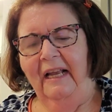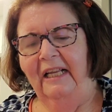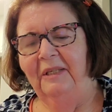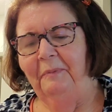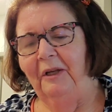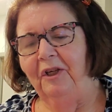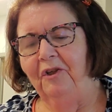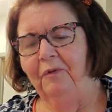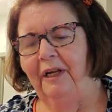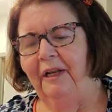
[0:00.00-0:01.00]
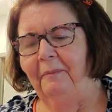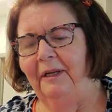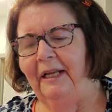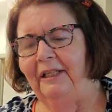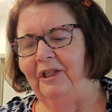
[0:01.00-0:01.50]
A special treat in
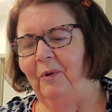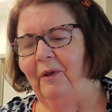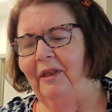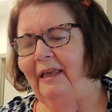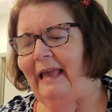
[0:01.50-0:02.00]
Modesto at the